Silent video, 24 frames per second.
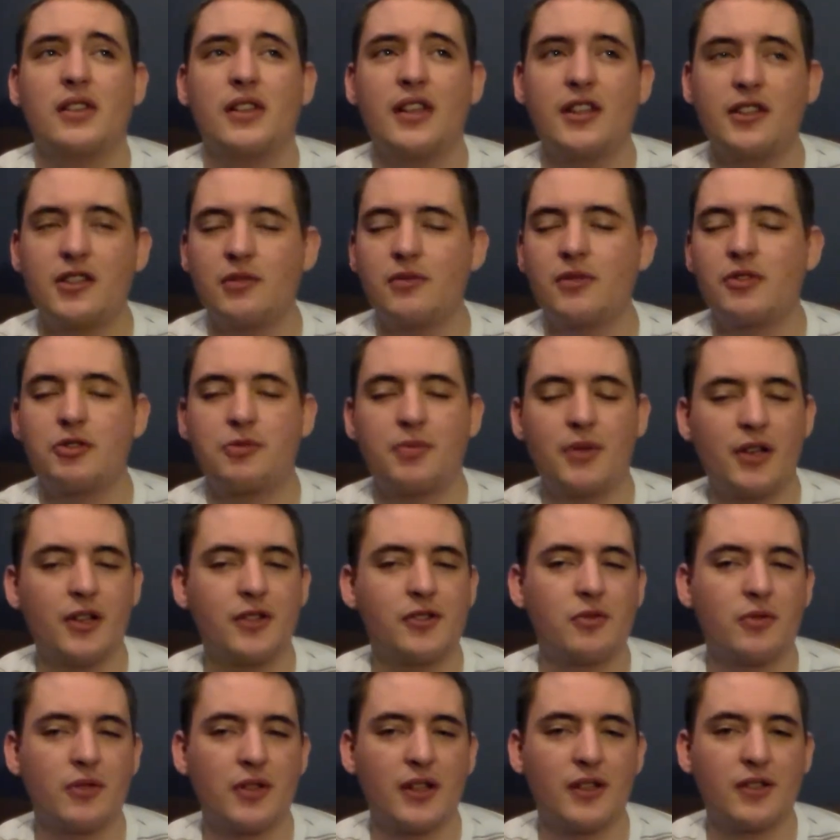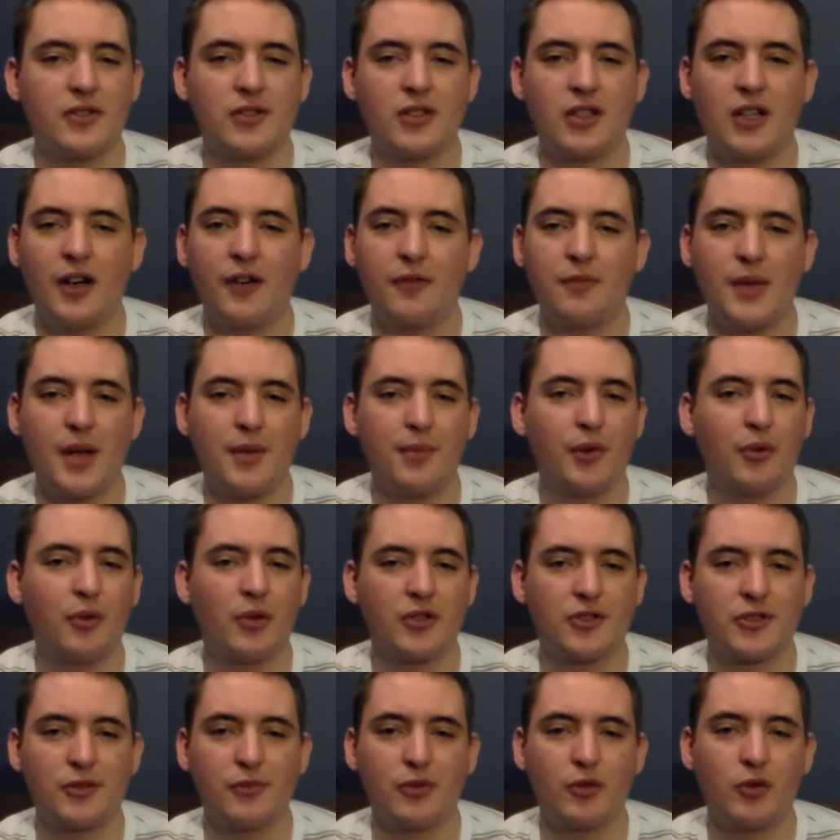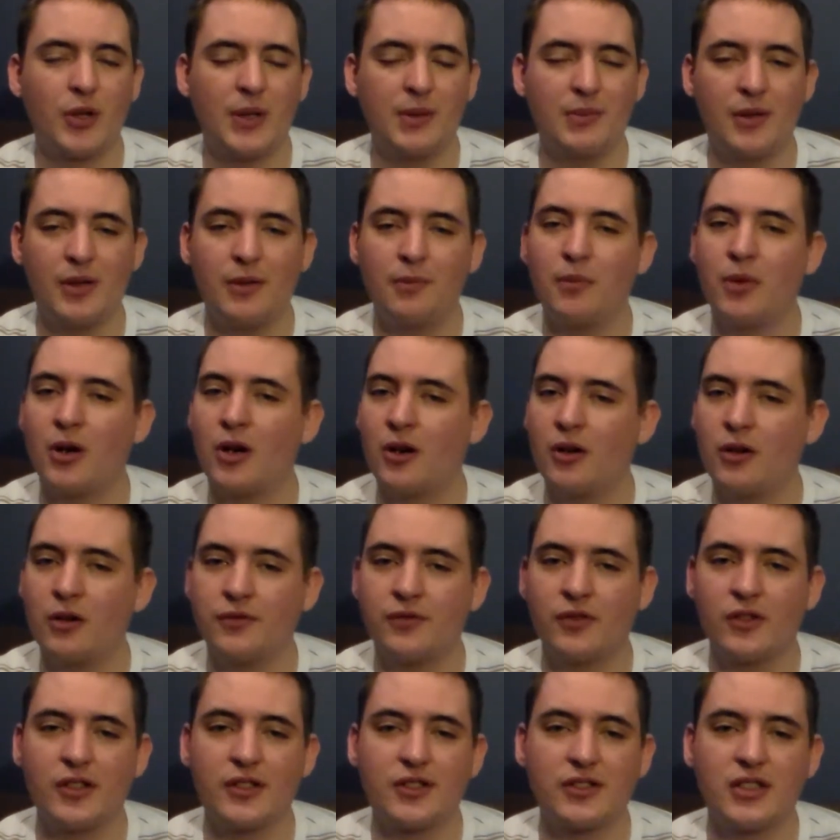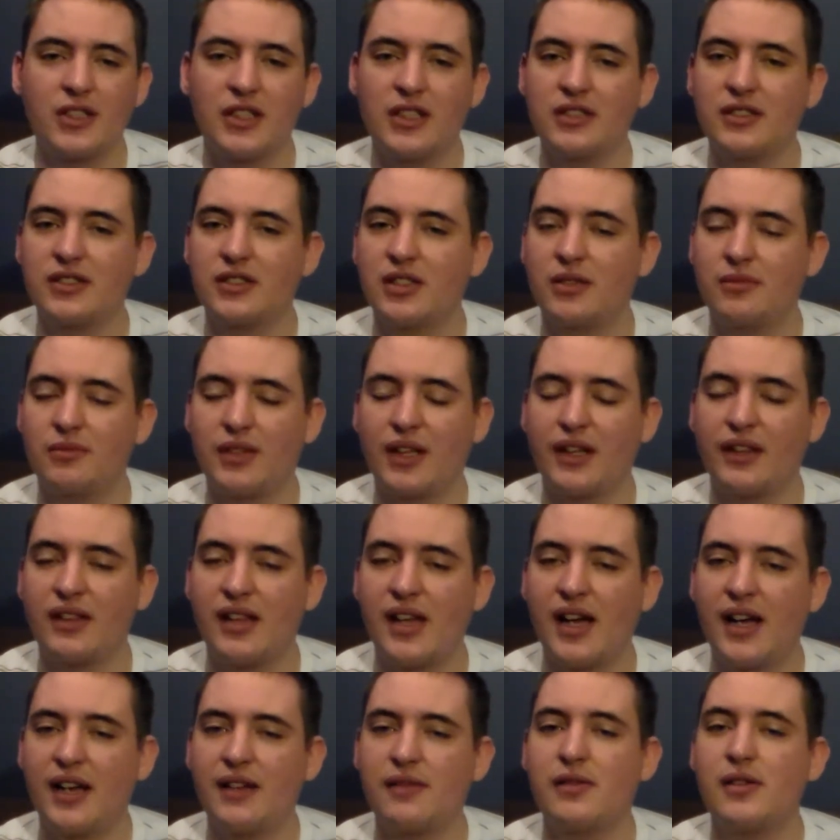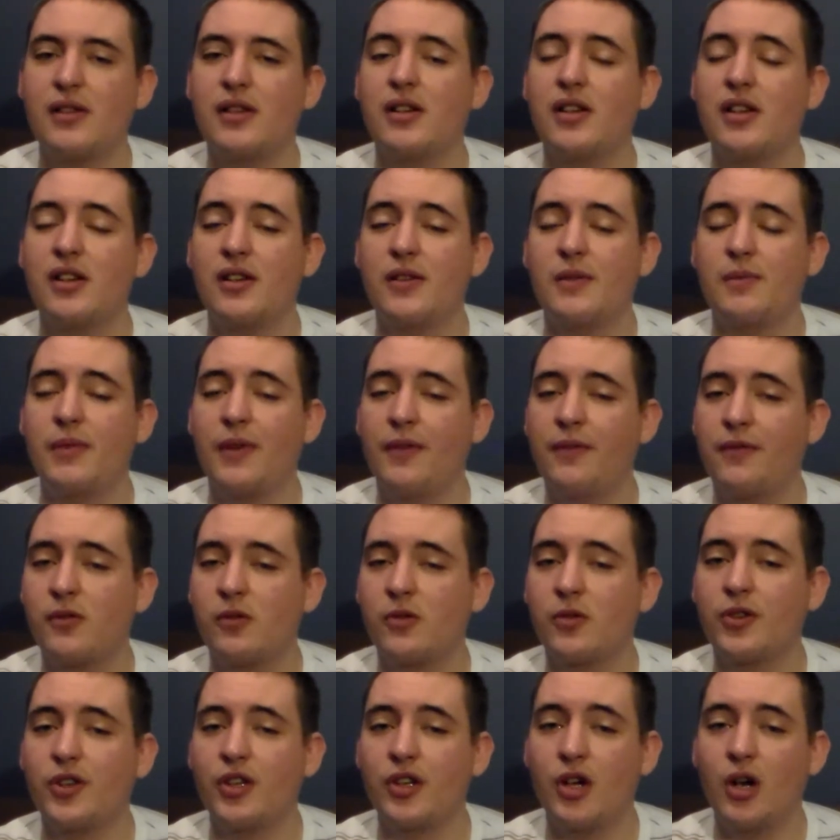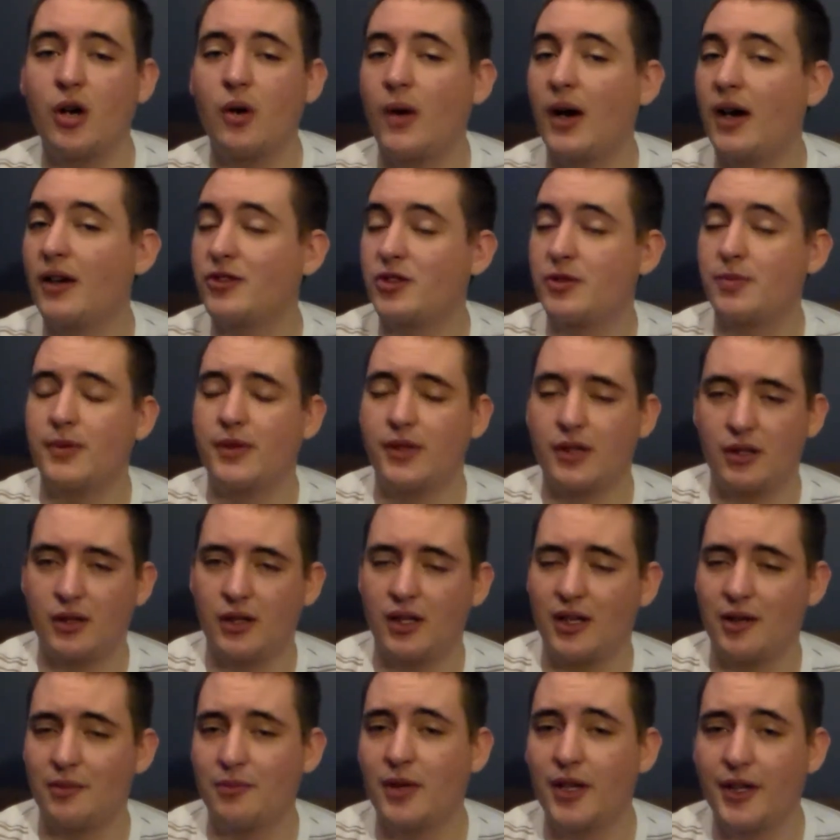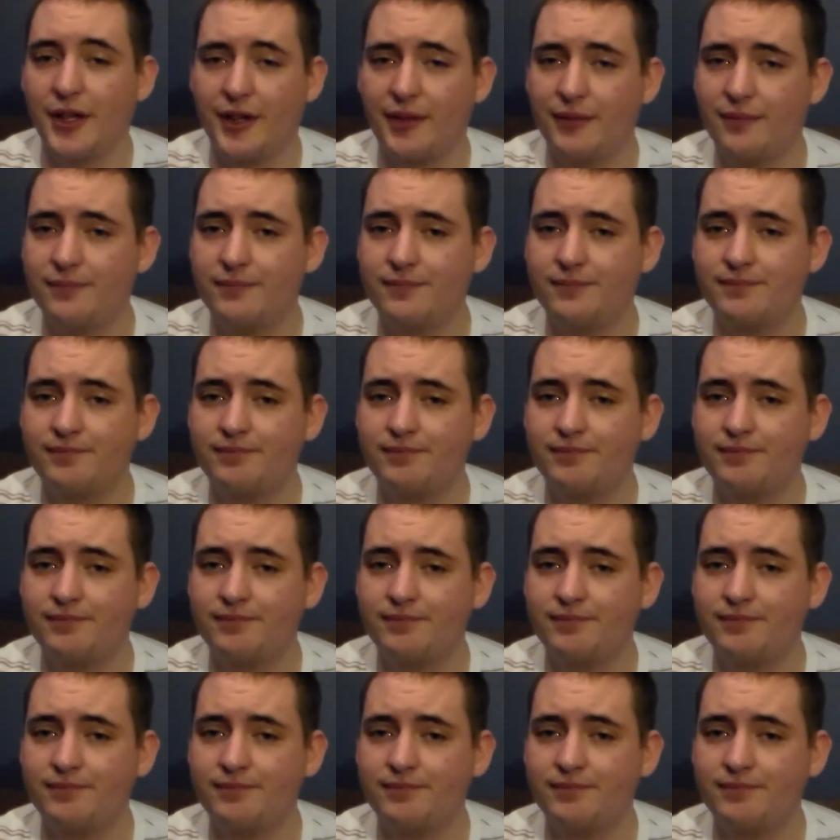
get some experience with Airsoft, maybe run some equipment, borrow a friend's gun, something like that, before you go out and spend a lot of money.